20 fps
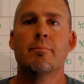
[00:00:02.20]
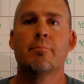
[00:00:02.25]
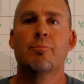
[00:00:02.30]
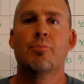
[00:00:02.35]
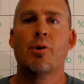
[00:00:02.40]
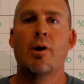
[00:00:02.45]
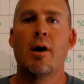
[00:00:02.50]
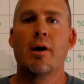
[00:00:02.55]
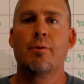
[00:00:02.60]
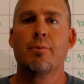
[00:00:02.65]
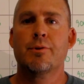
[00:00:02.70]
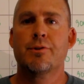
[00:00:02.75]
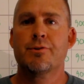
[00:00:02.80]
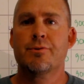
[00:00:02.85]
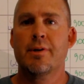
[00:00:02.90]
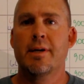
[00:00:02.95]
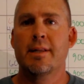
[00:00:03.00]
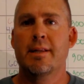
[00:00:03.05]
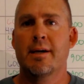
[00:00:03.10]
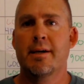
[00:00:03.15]
Brock with
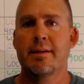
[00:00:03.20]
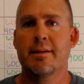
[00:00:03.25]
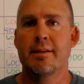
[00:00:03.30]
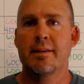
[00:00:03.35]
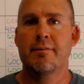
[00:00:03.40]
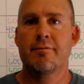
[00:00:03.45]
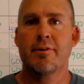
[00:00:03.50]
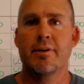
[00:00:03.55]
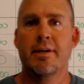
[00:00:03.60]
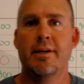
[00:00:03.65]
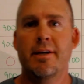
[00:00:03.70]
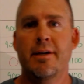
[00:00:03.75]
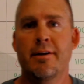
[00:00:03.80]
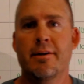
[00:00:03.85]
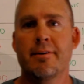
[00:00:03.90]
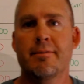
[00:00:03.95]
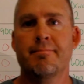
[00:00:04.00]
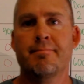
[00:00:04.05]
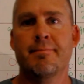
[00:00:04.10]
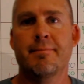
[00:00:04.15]
Straight Line Delivery
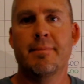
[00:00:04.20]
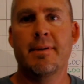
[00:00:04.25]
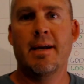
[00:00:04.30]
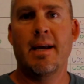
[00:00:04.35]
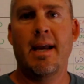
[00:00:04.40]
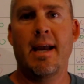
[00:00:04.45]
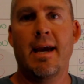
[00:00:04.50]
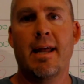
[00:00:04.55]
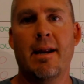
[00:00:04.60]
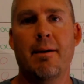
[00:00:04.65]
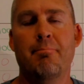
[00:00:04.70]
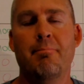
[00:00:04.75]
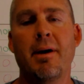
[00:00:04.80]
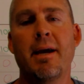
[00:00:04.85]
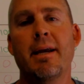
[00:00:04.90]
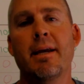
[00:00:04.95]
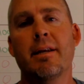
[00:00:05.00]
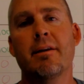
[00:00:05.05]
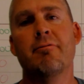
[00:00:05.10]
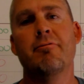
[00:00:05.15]
here, and I'm
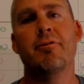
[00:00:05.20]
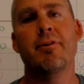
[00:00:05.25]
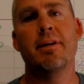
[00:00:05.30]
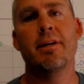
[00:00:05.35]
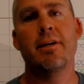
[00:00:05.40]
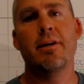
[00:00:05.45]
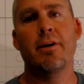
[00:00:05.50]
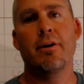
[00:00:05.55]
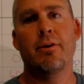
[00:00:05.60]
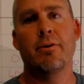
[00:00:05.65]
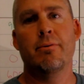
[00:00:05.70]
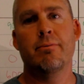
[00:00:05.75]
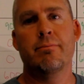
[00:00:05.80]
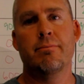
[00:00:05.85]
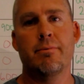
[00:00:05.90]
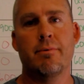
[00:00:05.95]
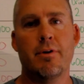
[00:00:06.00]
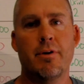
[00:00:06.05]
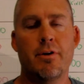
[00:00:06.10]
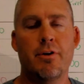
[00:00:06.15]
making a video
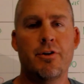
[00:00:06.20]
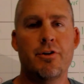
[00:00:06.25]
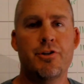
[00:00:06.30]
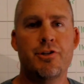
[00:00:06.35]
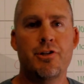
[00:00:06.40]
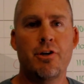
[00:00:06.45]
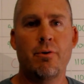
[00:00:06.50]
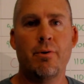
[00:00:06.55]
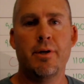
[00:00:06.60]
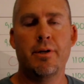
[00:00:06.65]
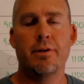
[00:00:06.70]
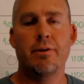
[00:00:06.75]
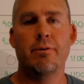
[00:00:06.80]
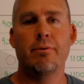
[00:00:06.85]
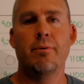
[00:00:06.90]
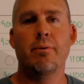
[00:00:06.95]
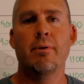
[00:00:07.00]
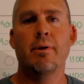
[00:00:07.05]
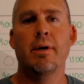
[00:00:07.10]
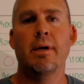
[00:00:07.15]
showing
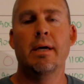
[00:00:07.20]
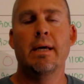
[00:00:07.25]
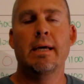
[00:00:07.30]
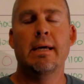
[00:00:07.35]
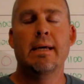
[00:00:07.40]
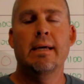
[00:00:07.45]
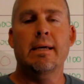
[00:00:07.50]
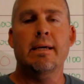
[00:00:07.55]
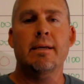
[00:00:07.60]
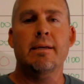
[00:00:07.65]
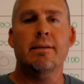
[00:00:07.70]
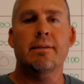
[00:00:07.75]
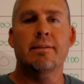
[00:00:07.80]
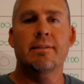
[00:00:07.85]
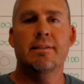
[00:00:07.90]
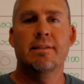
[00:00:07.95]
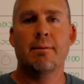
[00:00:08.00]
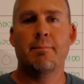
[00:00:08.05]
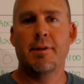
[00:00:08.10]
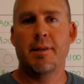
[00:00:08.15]
you
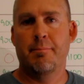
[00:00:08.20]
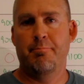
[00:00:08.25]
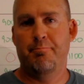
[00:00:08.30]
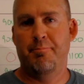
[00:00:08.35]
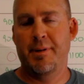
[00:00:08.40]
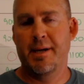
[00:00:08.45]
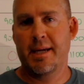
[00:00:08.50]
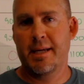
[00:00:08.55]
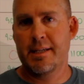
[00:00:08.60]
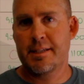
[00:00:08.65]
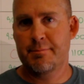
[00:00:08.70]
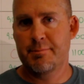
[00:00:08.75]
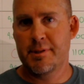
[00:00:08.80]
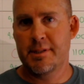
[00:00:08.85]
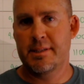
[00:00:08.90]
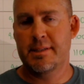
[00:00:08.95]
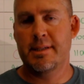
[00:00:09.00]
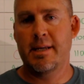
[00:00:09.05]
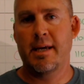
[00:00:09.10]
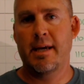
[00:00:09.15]
some of the biggest
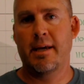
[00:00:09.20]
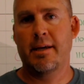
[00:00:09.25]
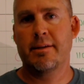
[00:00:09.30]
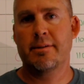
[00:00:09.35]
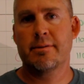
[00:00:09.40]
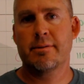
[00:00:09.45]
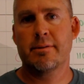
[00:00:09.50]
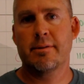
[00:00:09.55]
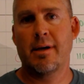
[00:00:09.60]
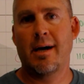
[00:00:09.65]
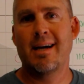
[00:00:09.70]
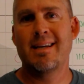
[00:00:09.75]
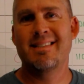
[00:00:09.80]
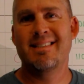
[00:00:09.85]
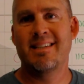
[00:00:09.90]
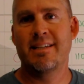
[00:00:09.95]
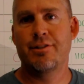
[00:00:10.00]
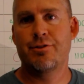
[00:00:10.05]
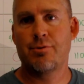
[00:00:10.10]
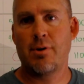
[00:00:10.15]
mistakes I
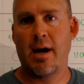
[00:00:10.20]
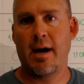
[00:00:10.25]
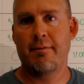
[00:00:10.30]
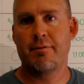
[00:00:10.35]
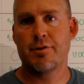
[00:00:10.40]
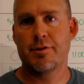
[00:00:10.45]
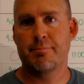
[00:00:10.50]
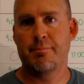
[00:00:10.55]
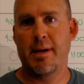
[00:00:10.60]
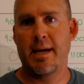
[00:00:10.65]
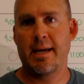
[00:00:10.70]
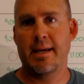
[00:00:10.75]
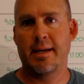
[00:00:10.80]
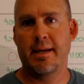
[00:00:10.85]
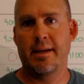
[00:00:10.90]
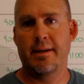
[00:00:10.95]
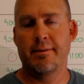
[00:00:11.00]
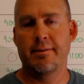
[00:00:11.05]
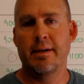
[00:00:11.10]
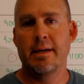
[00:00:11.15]
see drivers
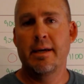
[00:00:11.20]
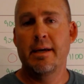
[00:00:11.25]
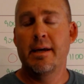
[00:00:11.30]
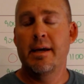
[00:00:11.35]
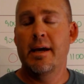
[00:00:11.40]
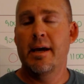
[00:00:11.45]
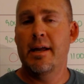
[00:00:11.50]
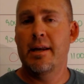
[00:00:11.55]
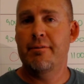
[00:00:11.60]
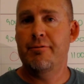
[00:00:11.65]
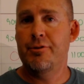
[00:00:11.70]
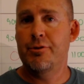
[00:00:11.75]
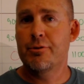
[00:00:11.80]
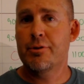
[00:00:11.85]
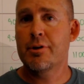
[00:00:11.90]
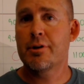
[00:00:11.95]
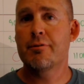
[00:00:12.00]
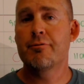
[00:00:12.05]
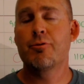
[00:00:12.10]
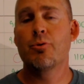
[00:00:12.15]
making. And if you
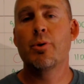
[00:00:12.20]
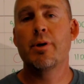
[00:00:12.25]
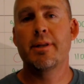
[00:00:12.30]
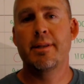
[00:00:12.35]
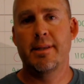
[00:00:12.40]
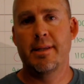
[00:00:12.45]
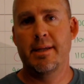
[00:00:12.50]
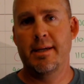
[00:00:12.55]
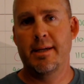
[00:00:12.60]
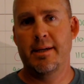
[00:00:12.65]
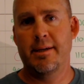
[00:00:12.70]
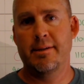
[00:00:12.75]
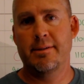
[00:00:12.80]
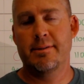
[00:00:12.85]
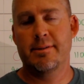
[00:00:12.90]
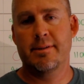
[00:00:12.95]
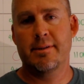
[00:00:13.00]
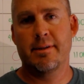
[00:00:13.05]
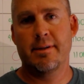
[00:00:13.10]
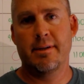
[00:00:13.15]
can avoid
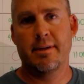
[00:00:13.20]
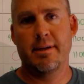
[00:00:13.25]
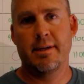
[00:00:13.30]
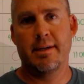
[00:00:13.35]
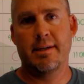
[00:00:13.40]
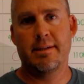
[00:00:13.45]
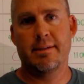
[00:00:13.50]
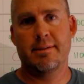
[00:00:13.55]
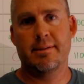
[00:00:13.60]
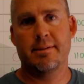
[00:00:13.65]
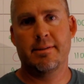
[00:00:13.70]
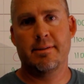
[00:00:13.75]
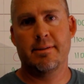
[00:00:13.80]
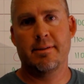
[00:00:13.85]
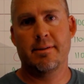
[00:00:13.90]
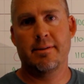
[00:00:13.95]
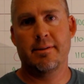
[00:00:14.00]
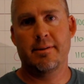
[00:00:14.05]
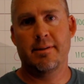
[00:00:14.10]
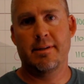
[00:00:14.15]
these, it's
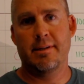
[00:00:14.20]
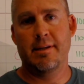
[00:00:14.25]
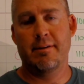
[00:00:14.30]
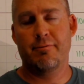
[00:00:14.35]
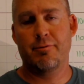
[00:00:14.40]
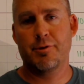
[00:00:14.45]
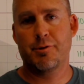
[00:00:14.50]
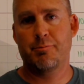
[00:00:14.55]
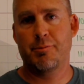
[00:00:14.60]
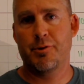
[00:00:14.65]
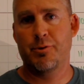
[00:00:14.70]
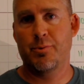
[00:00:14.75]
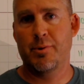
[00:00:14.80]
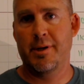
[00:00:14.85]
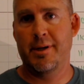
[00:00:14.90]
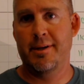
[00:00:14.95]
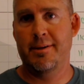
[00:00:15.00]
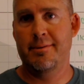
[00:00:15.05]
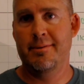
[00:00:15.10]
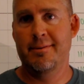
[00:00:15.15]
the difference
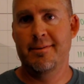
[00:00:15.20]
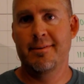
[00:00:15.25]
between